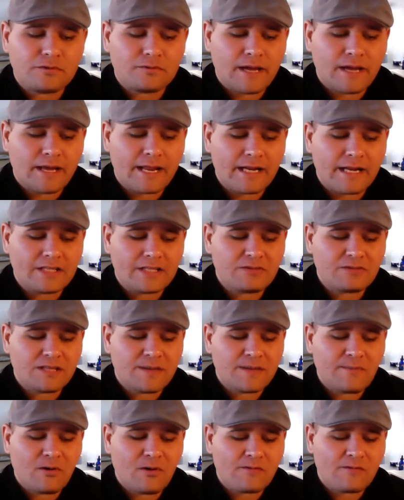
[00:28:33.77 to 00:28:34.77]
Well, and
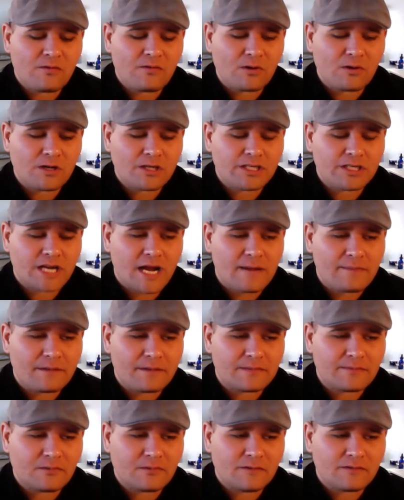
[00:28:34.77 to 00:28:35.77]
it's really more of a
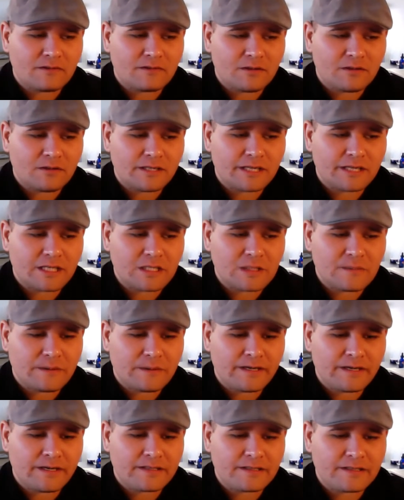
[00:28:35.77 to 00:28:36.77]
workshop. It's more of a learning
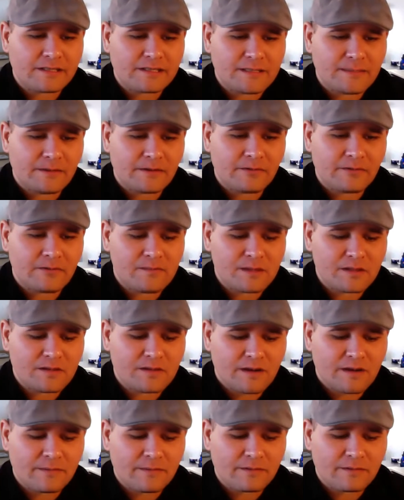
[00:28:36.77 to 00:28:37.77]
experience, and it's something
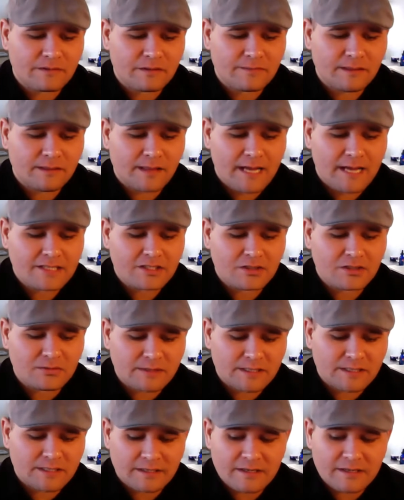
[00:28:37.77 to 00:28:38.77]
we've been developing for the
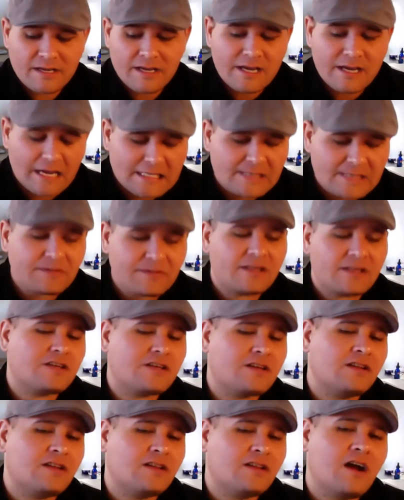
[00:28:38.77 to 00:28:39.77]
last 2 weeks. And it's
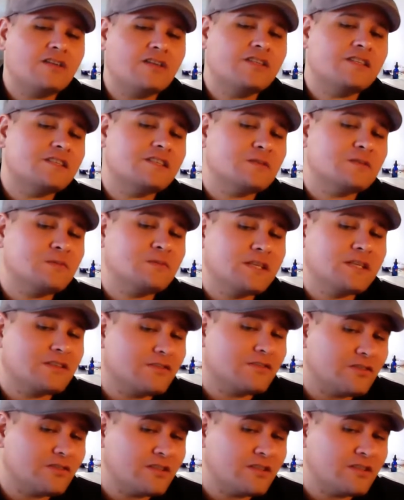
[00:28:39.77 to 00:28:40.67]
something that's going to launch this week.